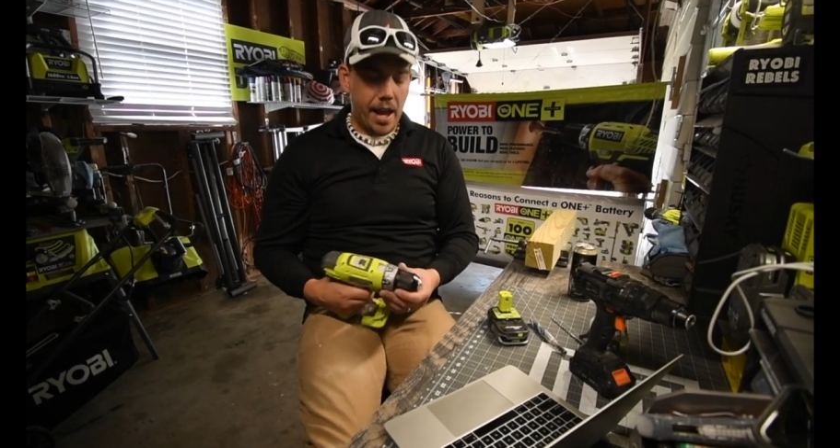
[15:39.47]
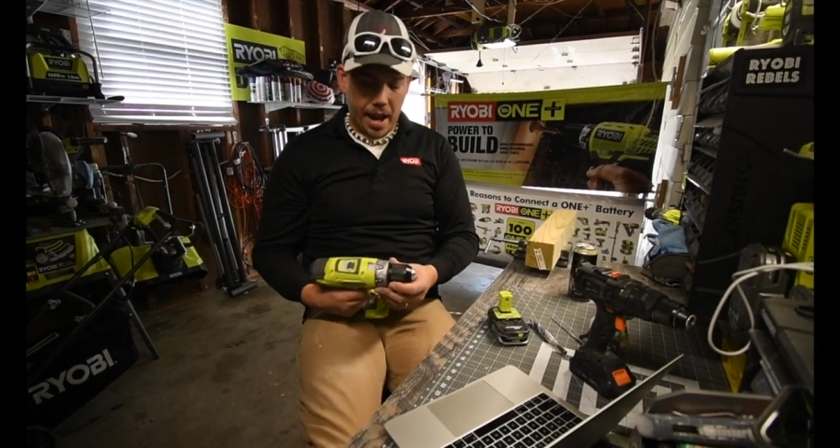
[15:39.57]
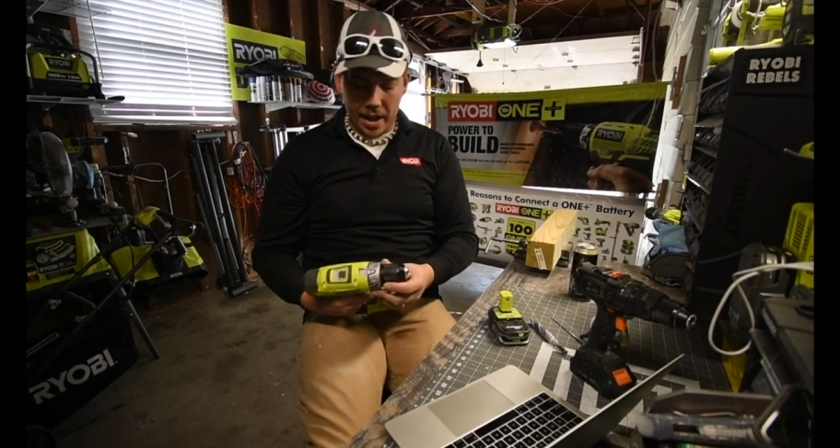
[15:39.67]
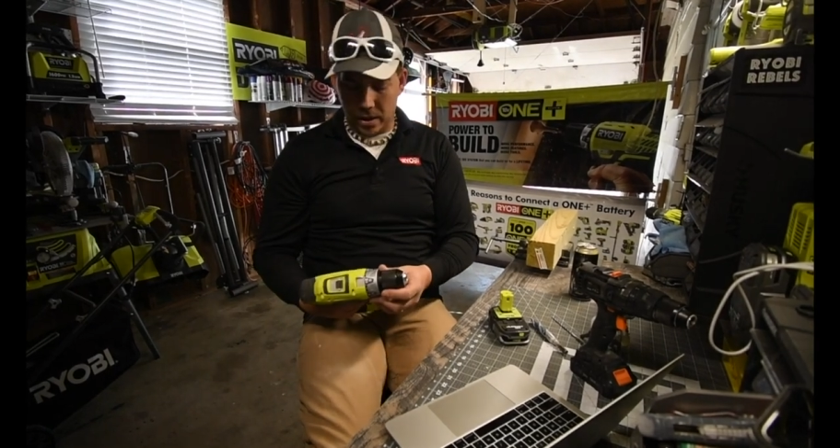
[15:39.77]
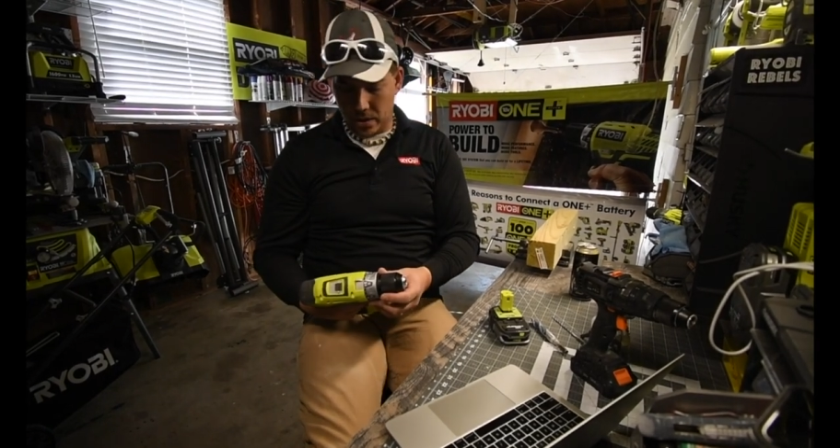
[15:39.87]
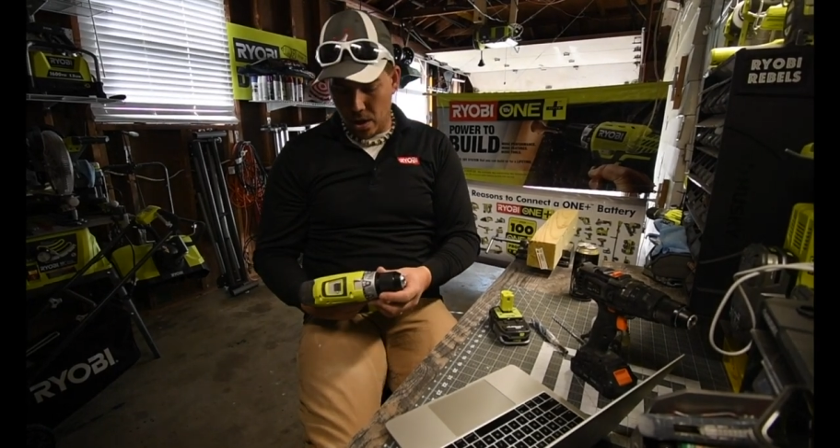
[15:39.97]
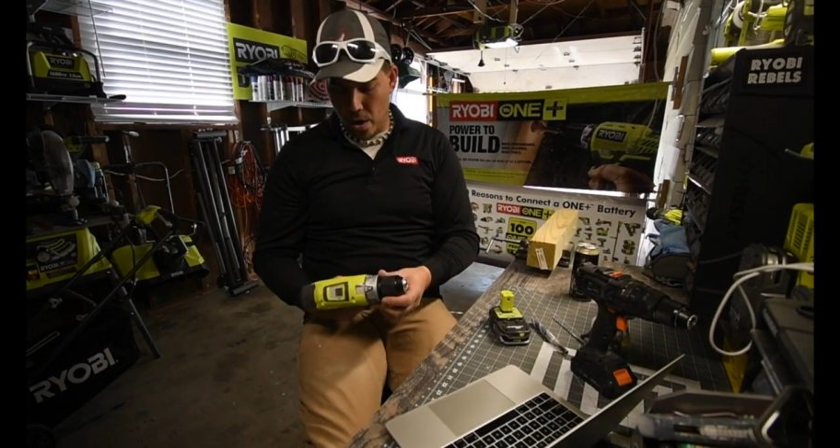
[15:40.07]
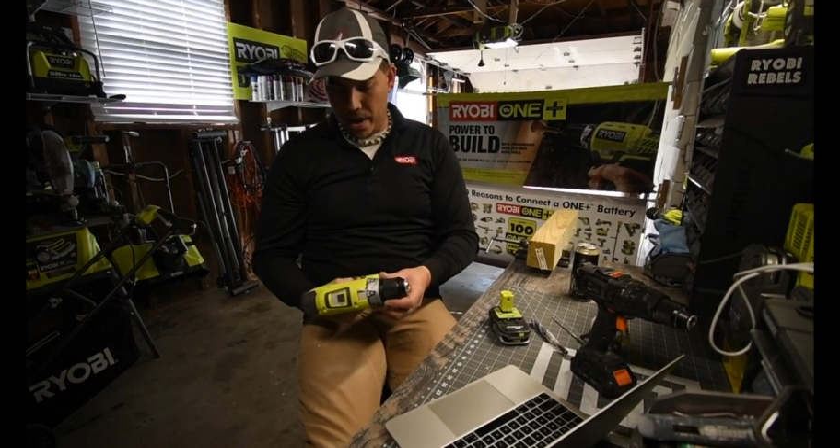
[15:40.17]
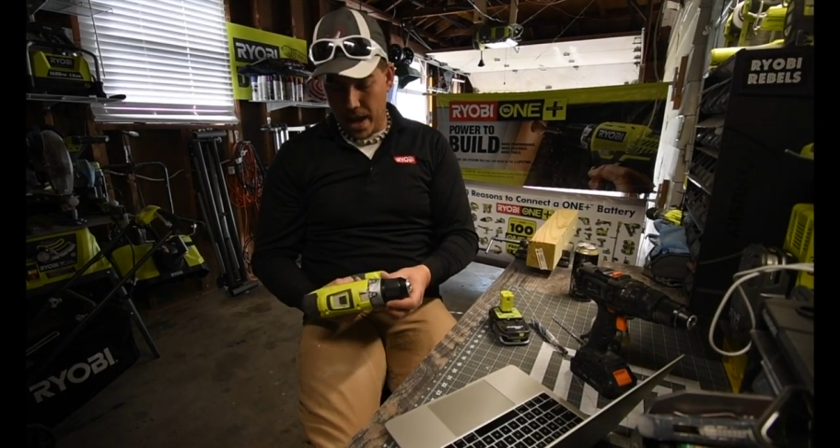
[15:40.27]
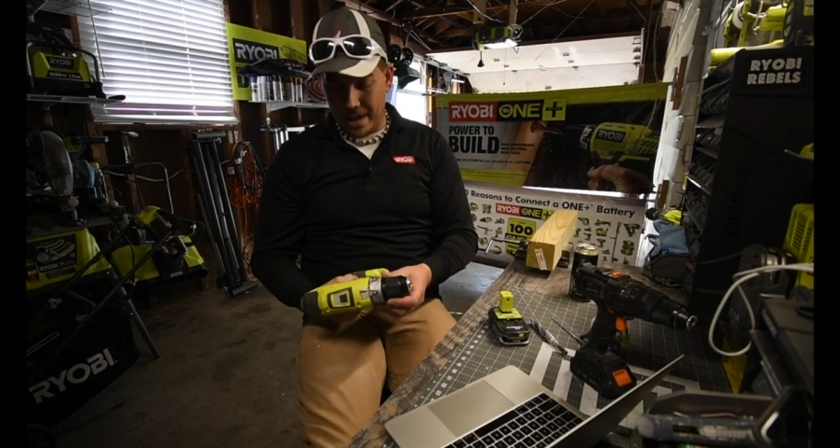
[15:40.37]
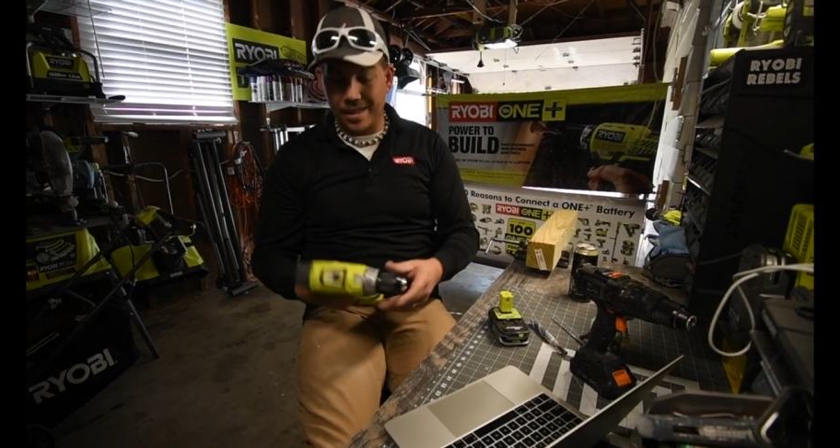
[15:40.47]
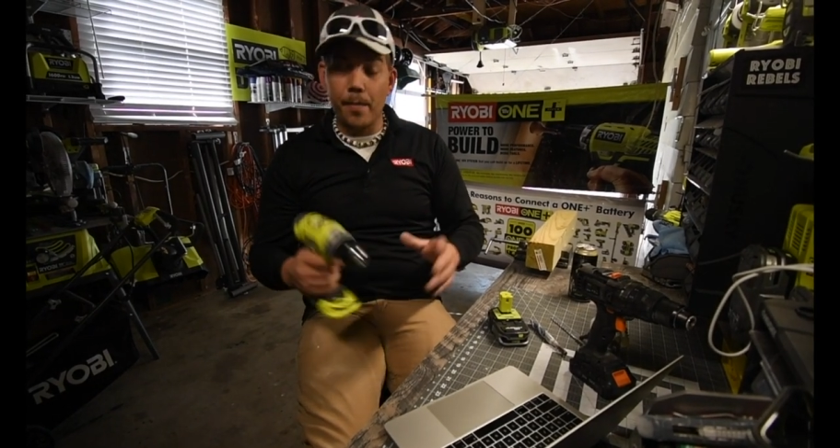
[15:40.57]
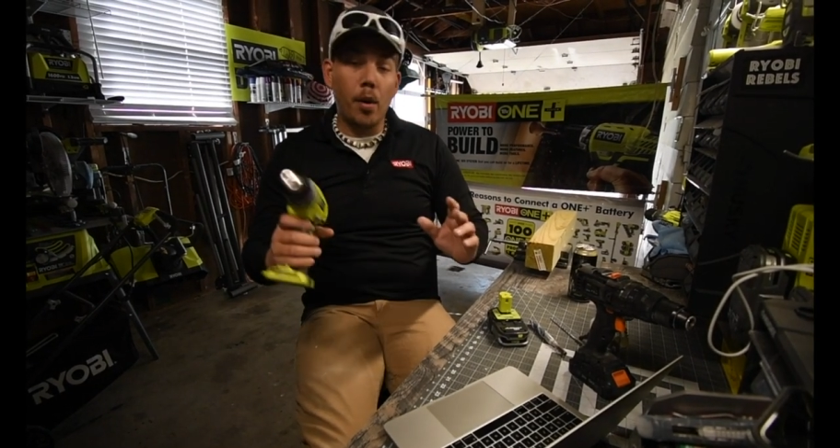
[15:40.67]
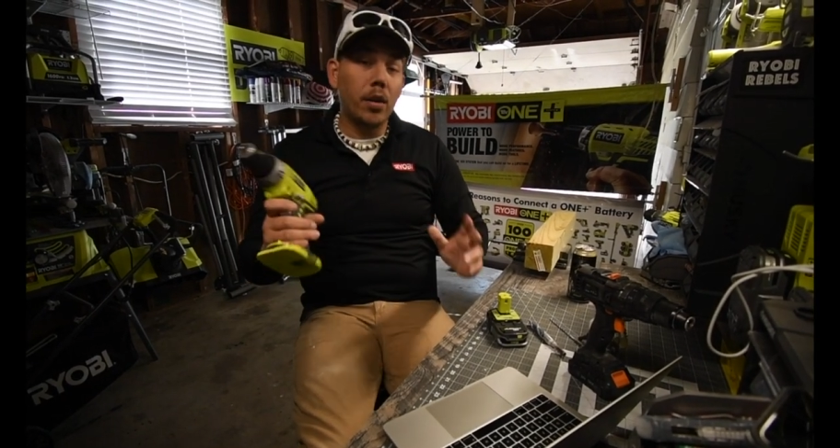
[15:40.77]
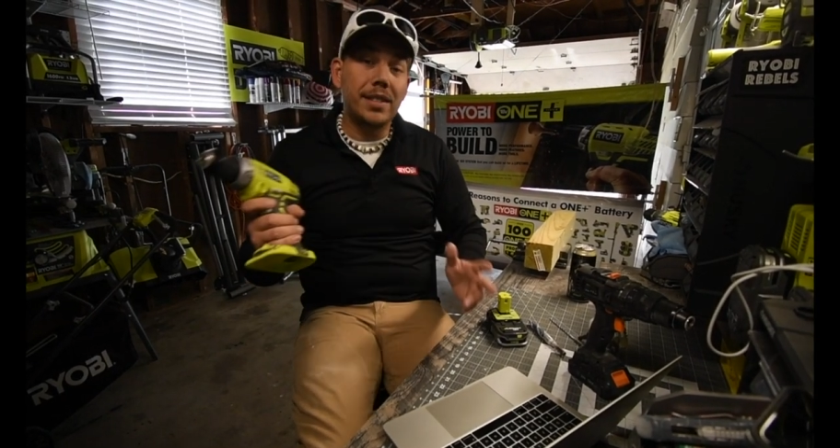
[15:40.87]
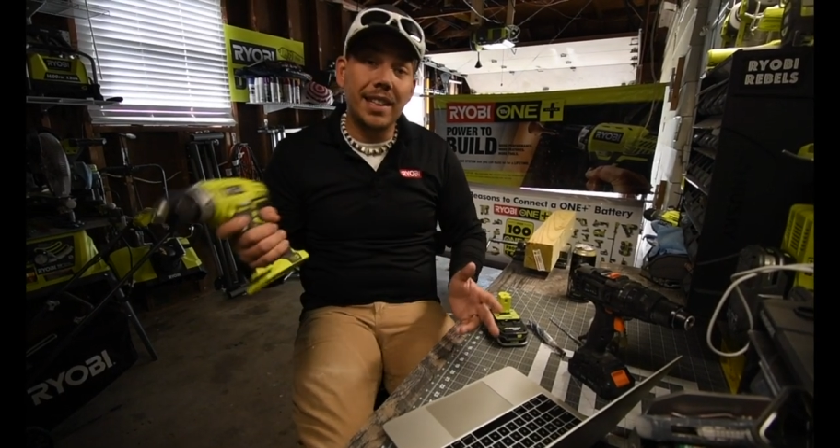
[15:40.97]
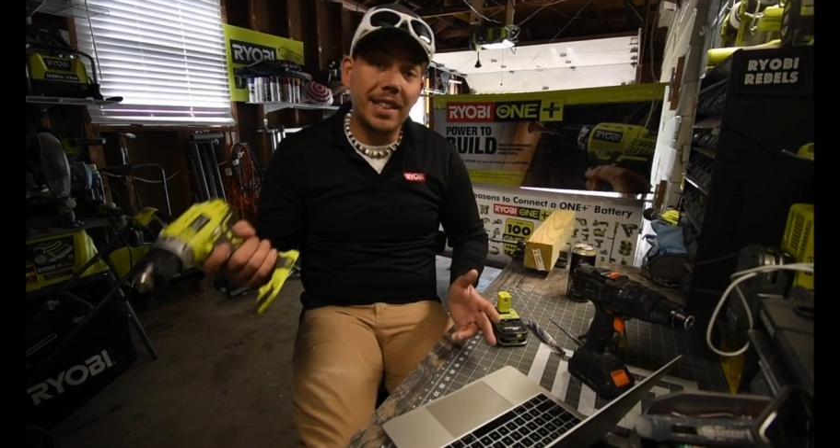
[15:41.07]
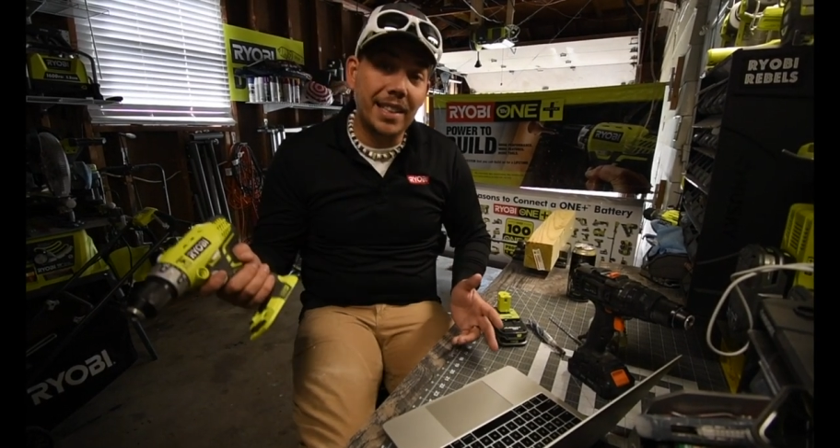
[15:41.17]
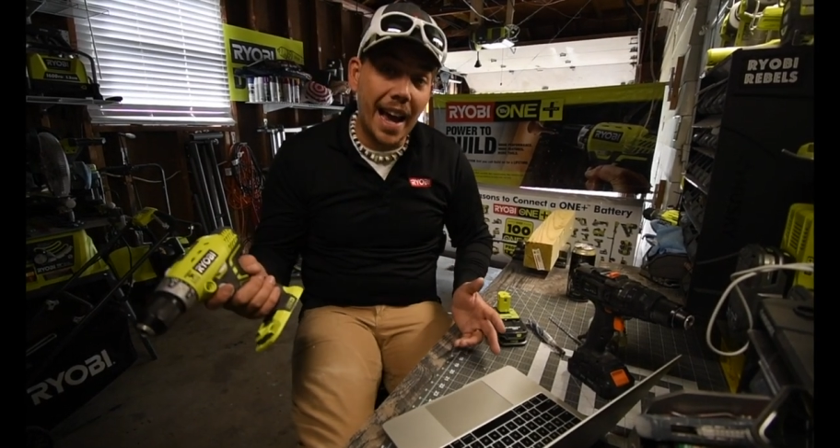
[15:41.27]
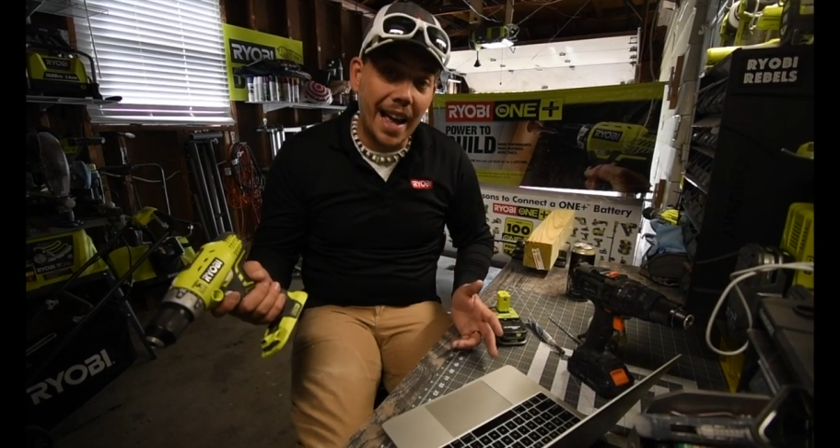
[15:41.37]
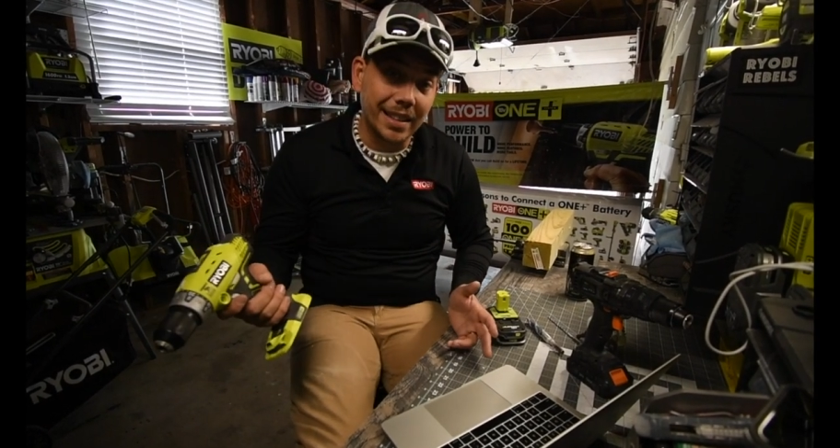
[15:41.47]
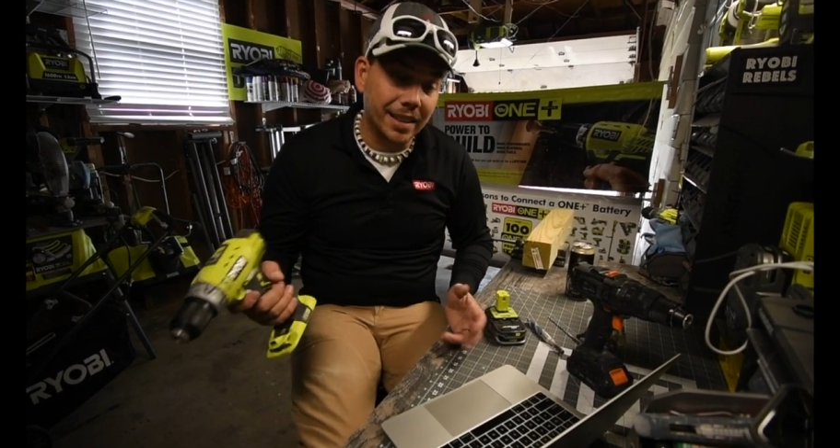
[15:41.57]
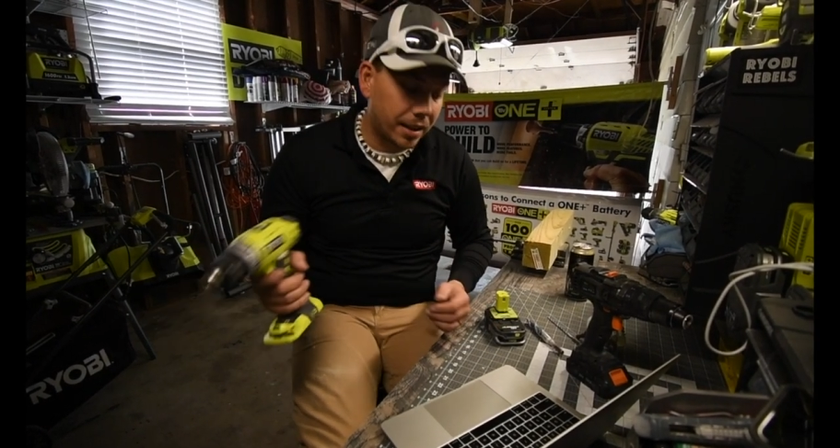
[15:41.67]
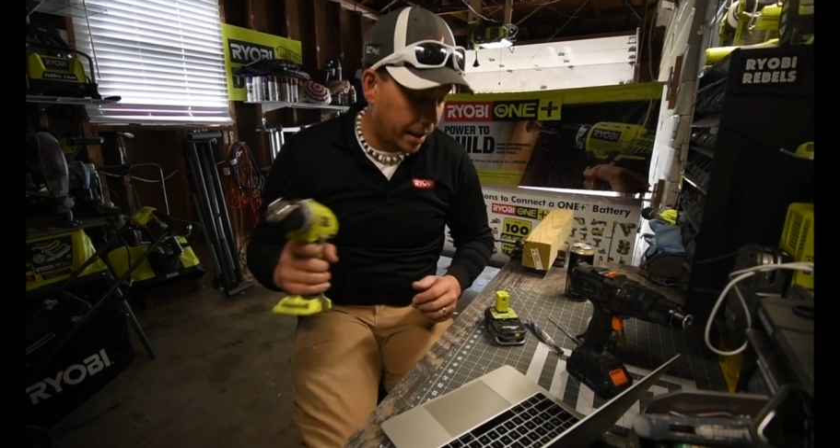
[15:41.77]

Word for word: And so yes, they both did the task.